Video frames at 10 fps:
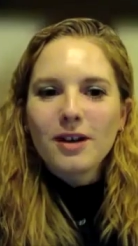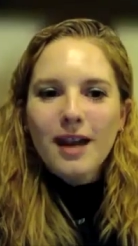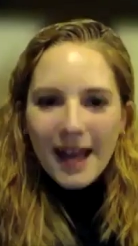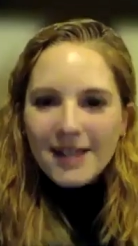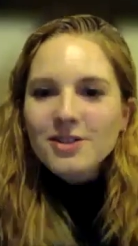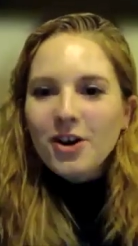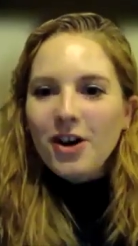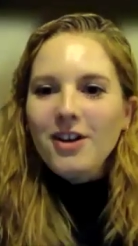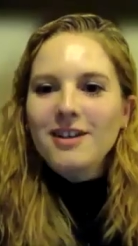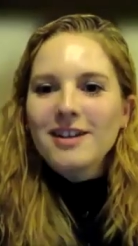end
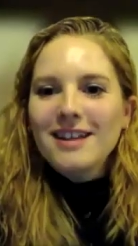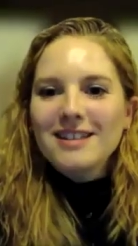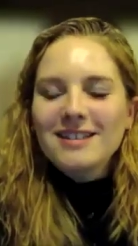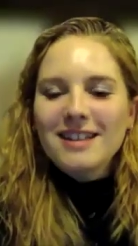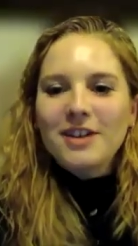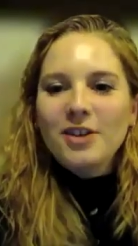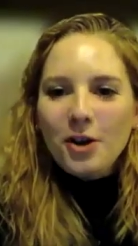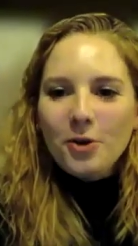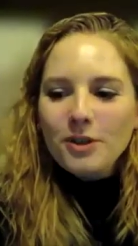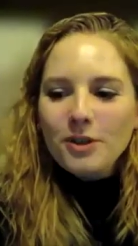on, is that not
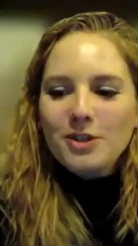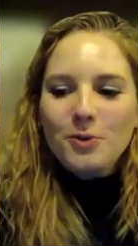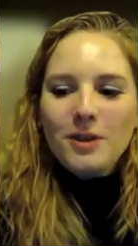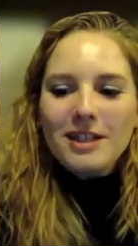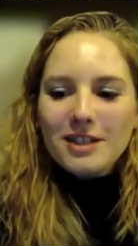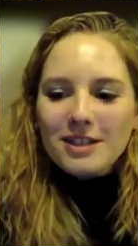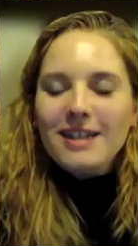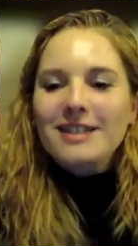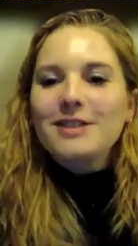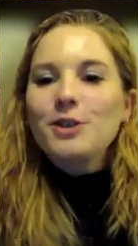only do we need to
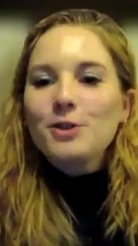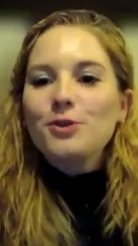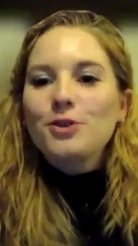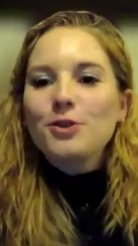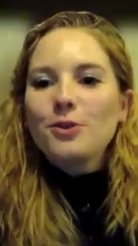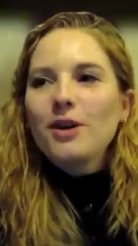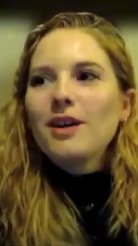continue to